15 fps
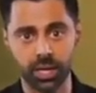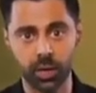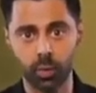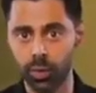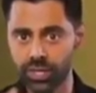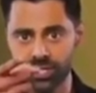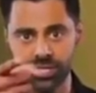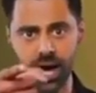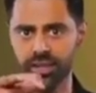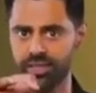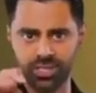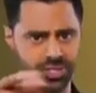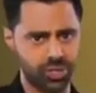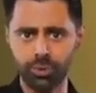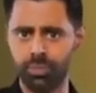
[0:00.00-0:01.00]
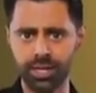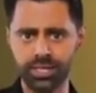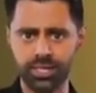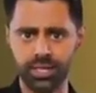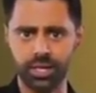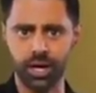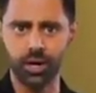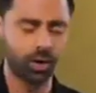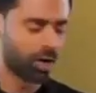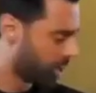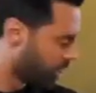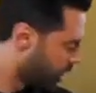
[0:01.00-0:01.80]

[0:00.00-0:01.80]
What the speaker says: We saw this 2 months ago.